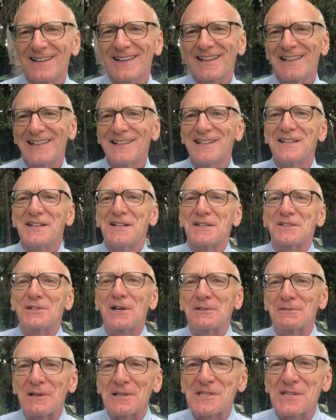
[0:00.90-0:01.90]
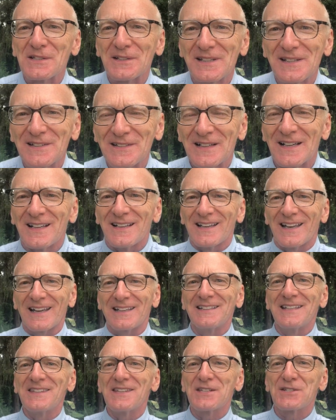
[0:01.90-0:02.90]
Hey, Don Russell here,
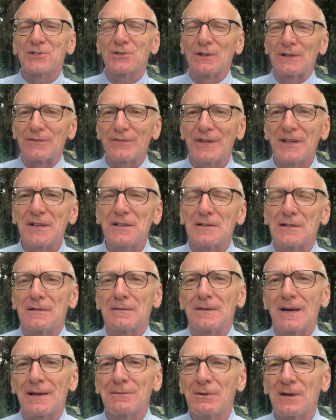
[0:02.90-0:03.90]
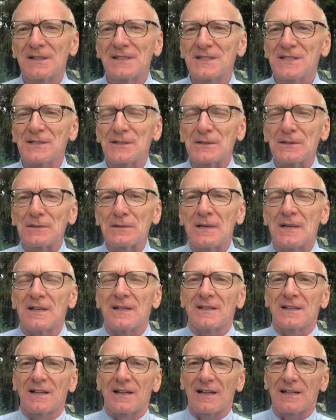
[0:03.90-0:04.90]
and in this short video I want to
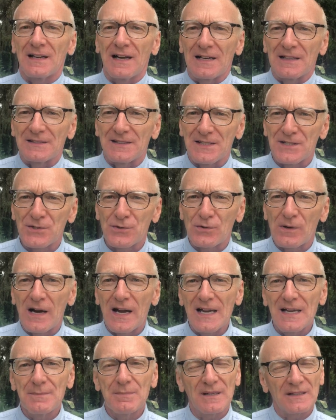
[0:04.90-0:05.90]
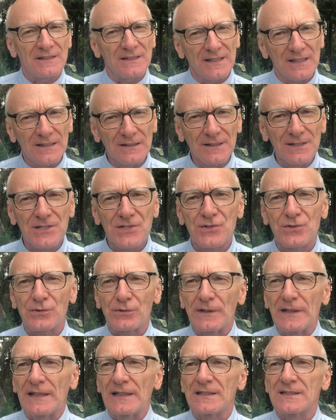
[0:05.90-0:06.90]
describe and
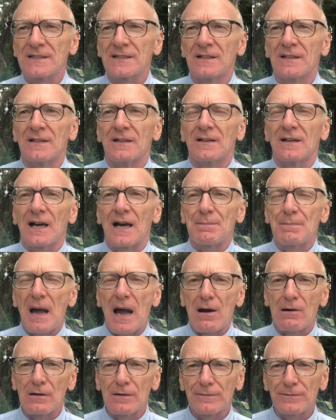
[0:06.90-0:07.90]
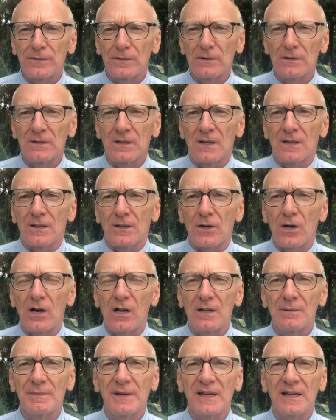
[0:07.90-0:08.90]
illustrate a powerful
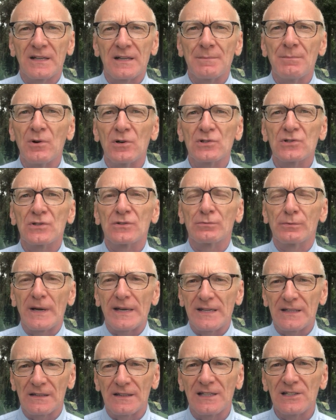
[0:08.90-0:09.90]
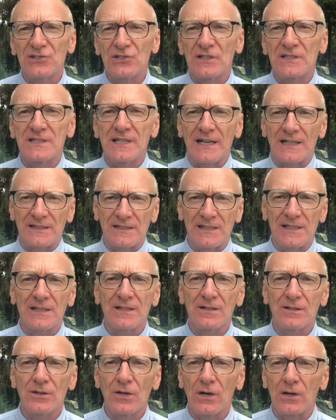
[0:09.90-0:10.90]
calming and emotion regulation technique
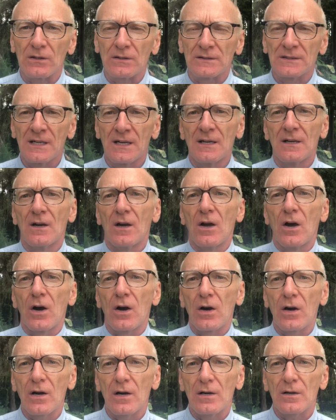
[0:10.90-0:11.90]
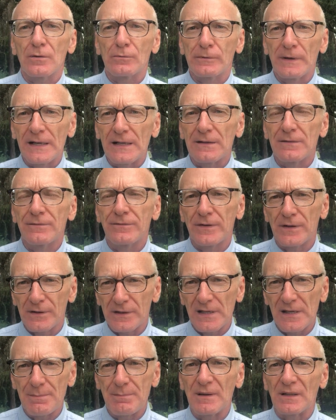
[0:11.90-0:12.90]
called heart rate
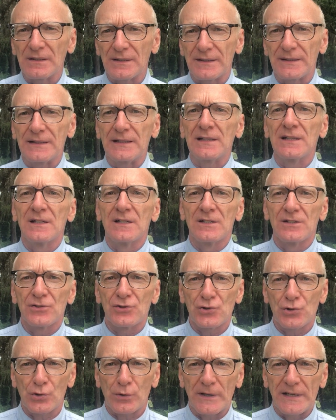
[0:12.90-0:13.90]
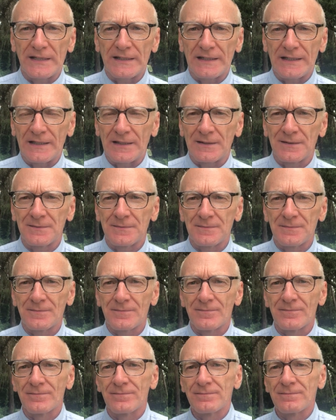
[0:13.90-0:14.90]
variability training.
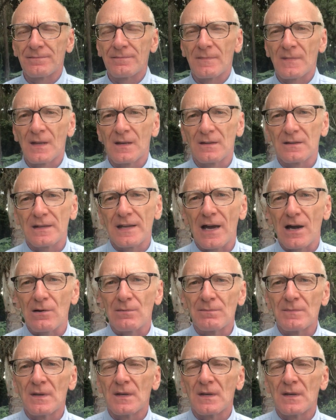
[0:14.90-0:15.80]
Now,